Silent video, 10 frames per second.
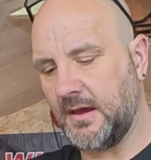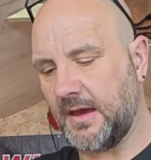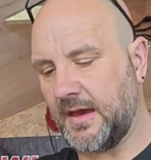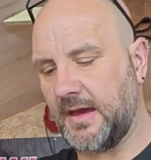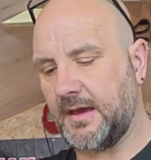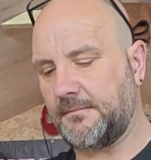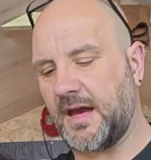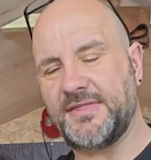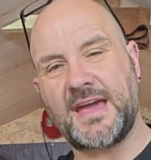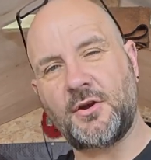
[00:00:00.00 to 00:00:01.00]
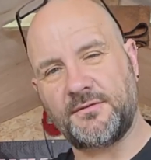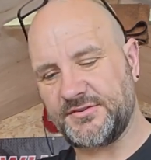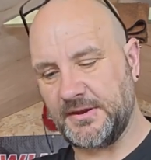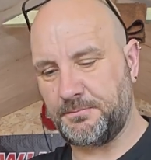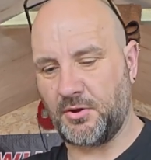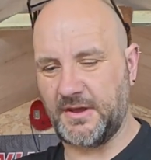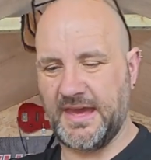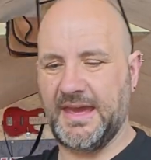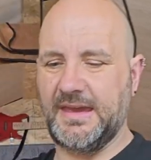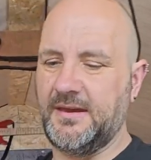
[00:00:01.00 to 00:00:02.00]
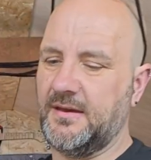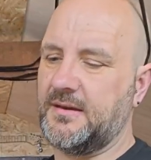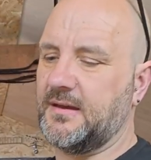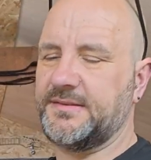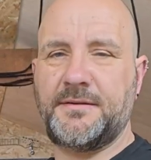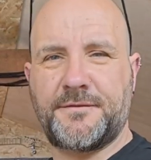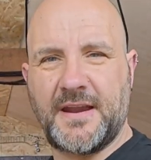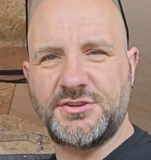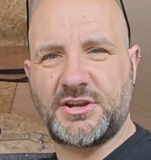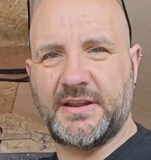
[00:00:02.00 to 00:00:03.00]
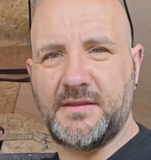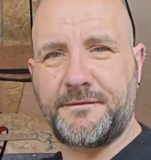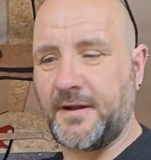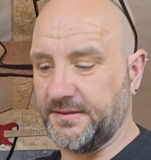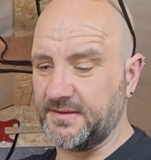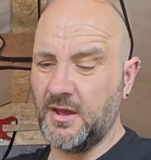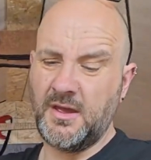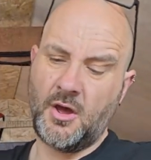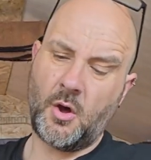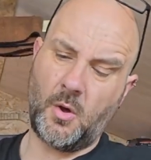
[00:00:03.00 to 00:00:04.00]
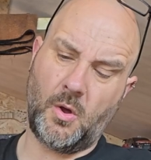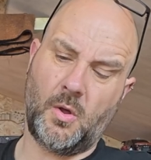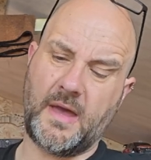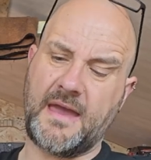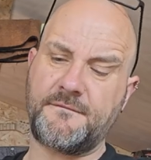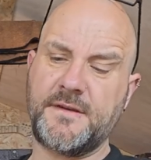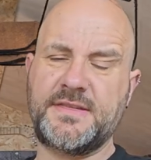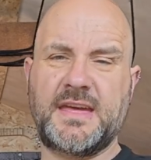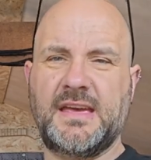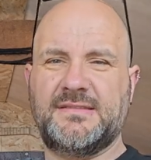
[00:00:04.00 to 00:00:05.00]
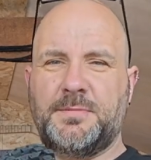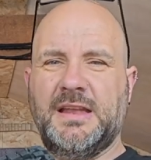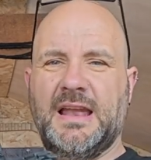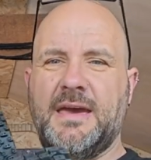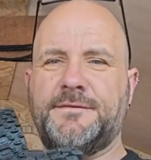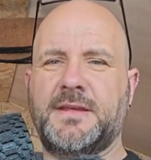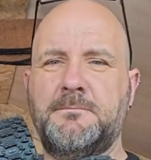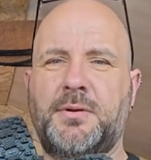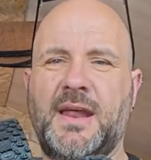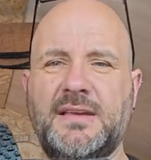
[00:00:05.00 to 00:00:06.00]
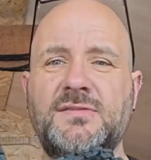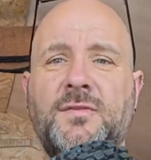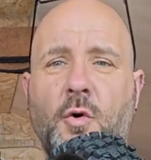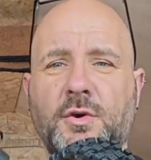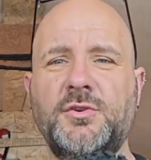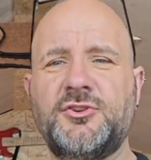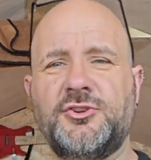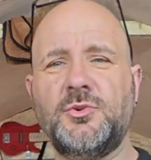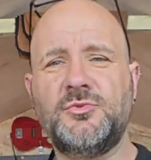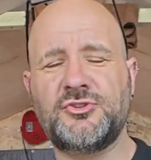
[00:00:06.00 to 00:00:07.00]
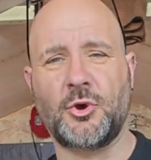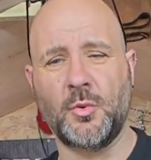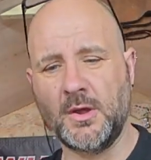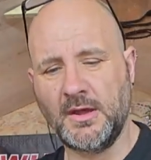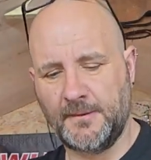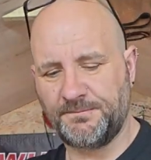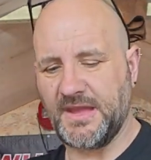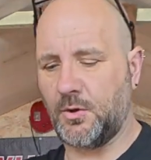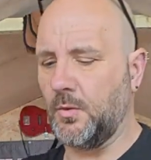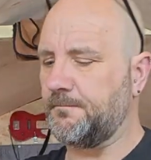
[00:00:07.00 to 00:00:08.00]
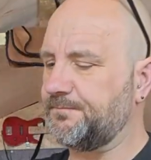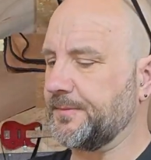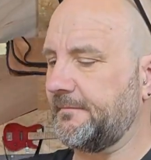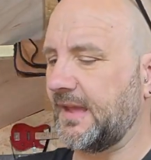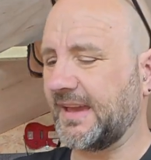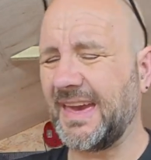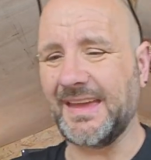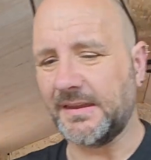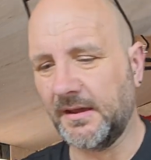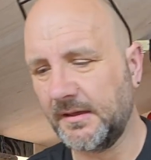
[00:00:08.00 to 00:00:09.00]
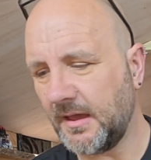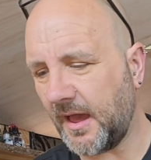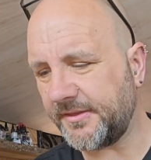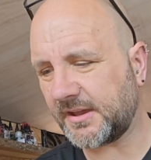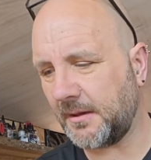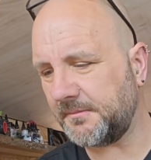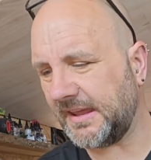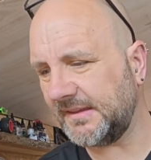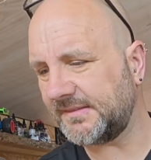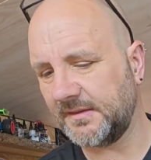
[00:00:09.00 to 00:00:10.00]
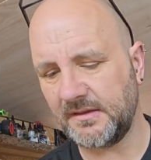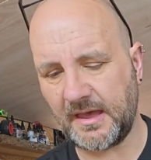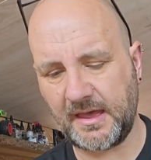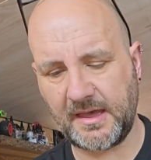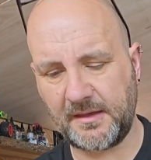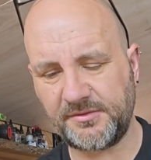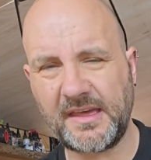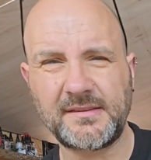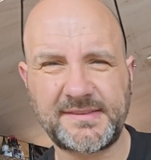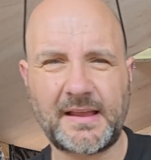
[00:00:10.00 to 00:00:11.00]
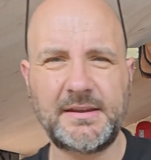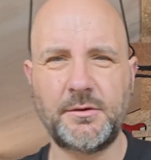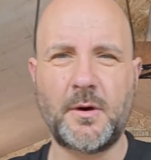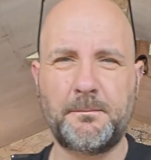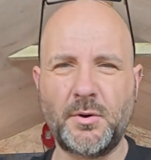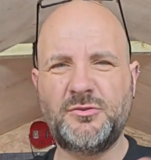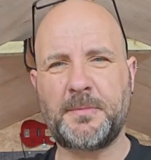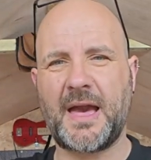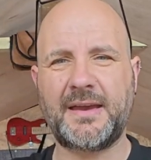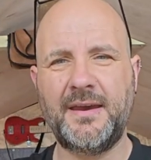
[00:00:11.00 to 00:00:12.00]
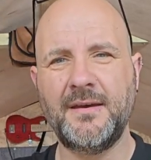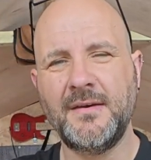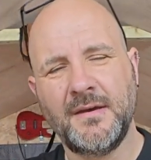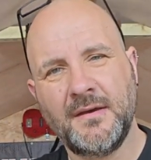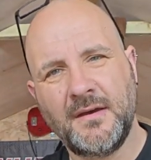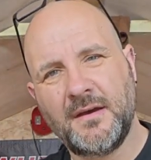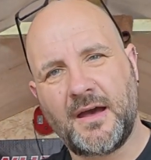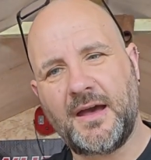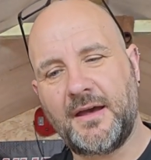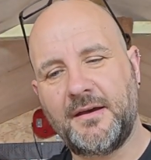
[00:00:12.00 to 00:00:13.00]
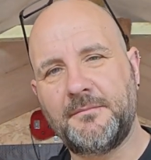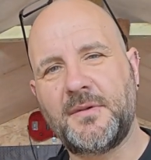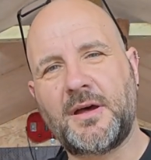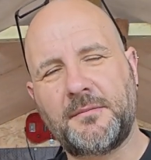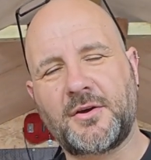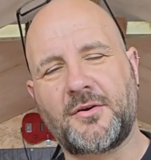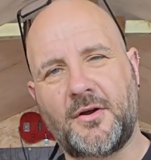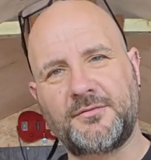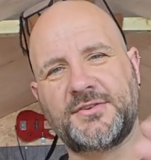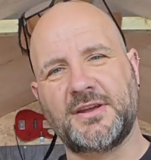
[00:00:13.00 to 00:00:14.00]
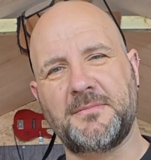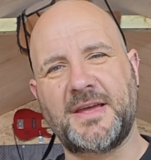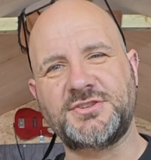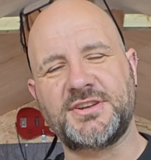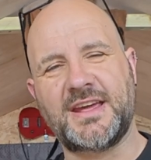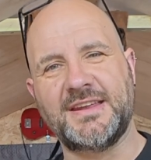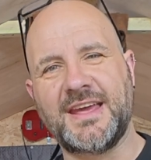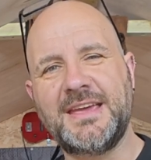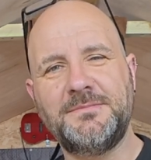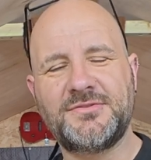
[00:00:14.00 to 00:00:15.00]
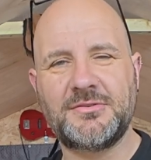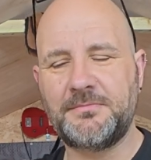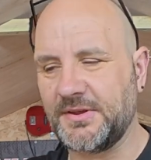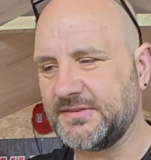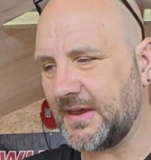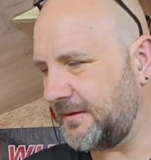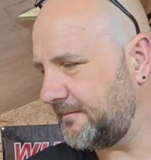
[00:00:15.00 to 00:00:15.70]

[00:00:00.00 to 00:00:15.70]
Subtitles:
and then obviously put a differential in the front. Or everything is being left in place for you to do so. Now, again, other companies, they'll sell you a boost pack. I'm not obviously going to mention any names, but